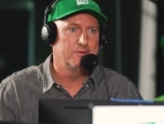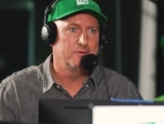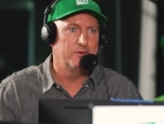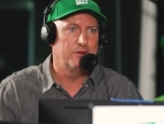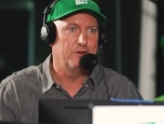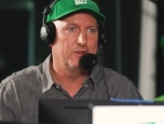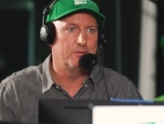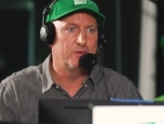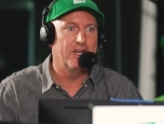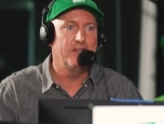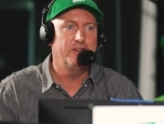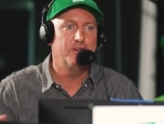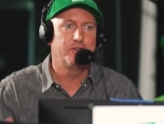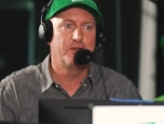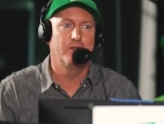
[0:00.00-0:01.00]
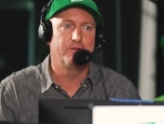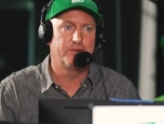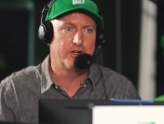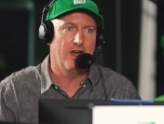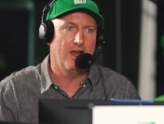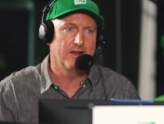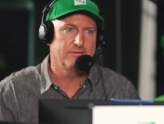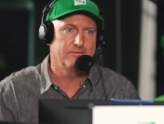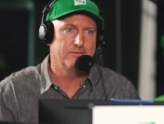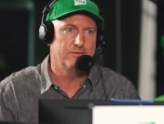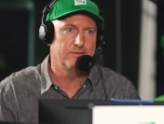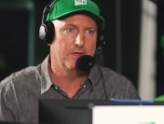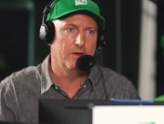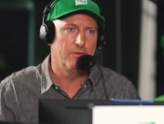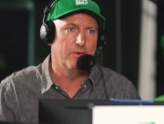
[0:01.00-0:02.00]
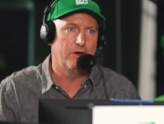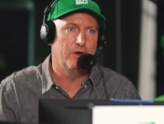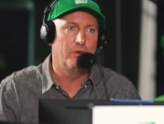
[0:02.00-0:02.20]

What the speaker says: We're on the brand new turf track, and we're a